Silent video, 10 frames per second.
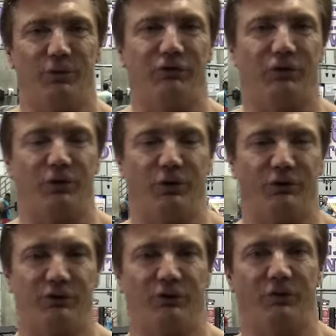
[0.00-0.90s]
preacher
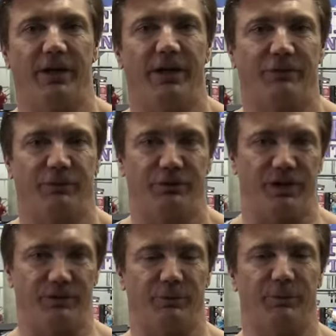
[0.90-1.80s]
curls is a great
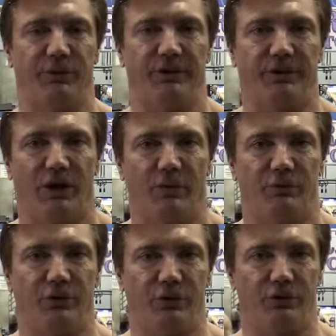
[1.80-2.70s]
exercise for building the
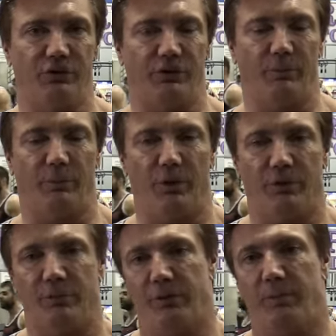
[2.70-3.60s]
arms. You can use them
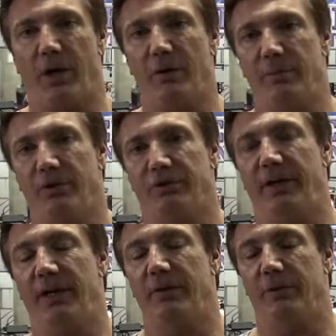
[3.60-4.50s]
both with barbells
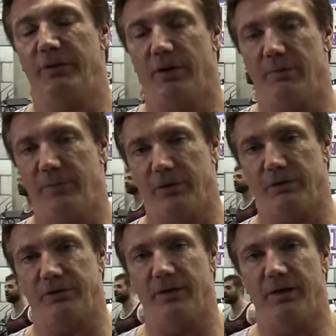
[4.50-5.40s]
and with
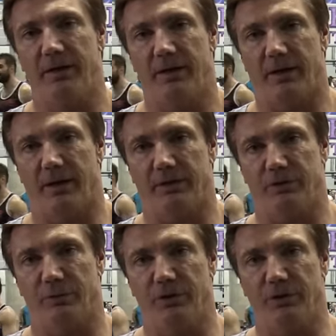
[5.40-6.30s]
dumbbells
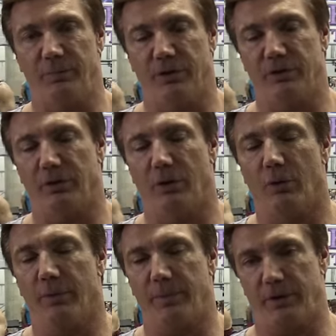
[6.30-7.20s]
to really build the
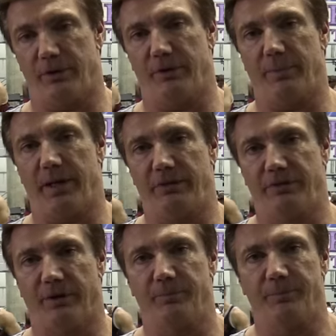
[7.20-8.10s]
lower part of the bicep.